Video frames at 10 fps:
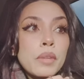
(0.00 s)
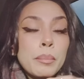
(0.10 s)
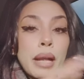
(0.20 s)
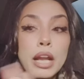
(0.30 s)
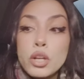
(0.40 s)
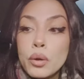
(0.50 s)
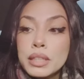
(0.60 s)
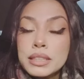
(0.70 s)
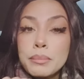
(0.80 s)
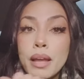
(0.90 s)
But I
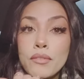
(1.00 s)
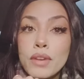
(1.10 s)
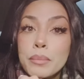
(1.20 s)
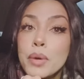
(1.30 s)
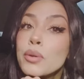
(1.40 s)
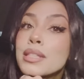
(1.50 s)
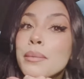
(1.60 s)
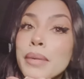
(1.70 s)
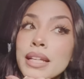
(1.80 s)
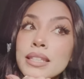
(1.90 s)
noticed in my Venmo,
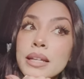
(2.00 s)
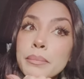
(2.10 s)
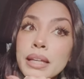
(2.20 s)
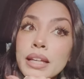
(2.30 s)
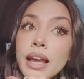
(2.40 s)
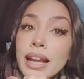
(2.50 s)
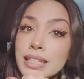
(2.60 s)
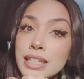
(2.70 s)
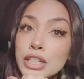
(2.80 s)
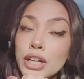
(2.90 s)
somebody sent me
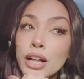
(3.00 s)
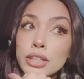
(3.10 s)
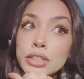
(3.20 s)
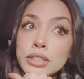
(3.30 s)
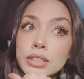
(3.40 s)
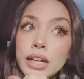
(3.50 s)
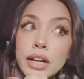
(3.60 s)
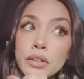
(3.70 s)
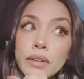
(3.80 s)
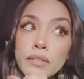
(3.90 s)
$18. I
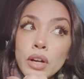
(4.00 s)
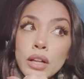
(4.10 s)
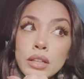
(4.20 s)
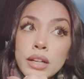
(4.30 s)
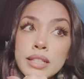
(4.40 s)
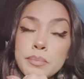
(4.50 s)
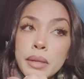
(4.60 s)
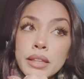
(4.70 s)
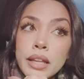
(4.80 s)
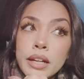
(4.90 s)
don't even know how long it's
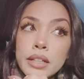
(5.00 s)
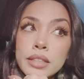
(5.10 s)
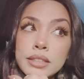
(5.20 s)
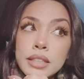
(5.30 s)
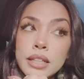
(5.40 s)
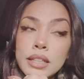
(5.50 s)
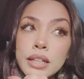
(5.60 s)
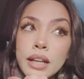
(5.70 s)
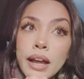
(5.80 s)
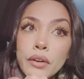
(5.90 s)
been there because it
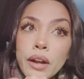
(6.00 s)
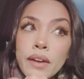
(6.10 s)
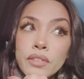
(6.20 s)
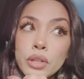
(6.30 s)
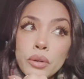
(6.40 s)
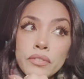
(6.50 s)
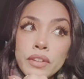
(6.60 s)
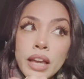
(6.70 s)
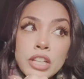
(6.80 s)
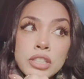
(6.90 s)
didn't, I don't have a
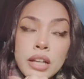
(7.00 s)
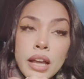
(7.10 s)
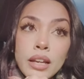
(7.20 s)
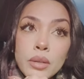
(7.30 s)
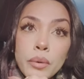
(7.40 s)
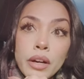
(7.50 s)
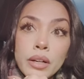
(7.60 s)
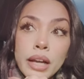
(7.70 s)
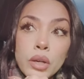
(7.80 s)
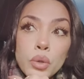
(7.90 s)
notification anywhere
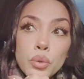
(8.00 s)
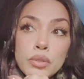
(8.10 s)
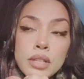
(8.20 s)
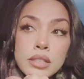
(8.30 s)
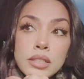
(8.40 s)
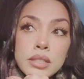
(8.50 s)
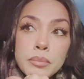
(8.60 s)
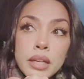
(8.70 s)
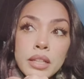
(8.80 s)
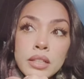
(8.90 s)
on like who sent it to
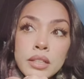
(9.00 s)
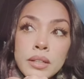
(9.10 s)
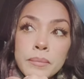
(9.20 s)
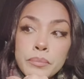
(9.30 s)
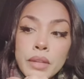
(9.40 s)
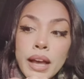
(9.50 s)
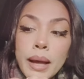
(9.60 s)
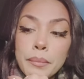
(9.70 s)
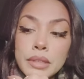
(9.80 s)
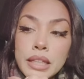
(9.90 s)
me.
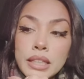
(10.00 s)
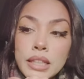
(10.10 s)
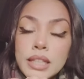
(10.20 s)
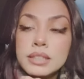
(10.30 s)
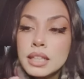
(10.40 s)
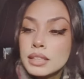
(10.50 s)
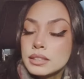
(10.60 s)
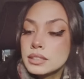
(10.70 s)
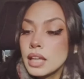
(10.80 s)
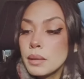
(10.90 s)
I'm thinking it's that
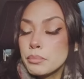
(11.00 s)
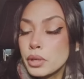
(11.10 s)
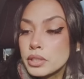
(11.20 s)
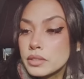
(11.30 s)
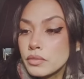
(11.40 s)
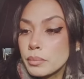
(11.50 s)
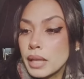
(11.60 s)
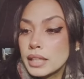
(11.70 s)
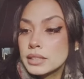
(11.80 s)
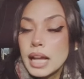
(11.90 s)
same person from
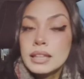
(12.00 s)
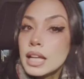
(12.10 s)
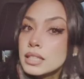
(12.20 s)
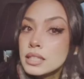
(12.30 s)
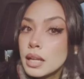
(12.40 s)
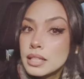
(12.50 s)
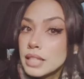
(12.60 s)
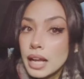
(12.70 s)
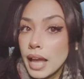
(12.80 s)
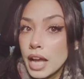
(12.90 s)
last. Not that same. It's
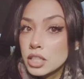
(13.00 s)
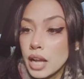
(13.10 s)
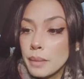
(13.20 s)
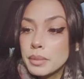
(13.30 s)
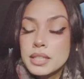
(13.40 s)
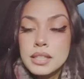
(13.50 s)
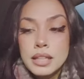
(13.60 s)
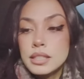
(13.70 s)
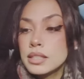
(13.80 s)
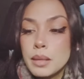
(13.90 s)
not Cash App. That's
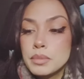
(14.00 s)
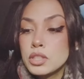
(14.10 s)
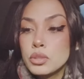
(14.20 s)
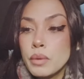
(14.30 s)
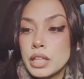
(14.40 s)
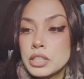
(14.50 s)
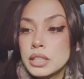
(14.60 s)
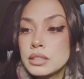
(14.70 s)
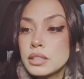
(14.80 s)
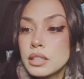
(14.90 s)
not the same
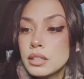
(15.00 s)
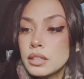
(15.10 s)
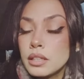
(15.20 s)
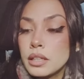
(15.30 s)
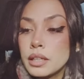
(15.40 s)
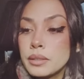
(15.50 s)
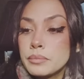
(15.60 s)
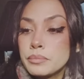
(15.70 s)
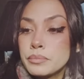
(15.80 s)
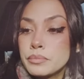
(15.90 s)
situation. Um,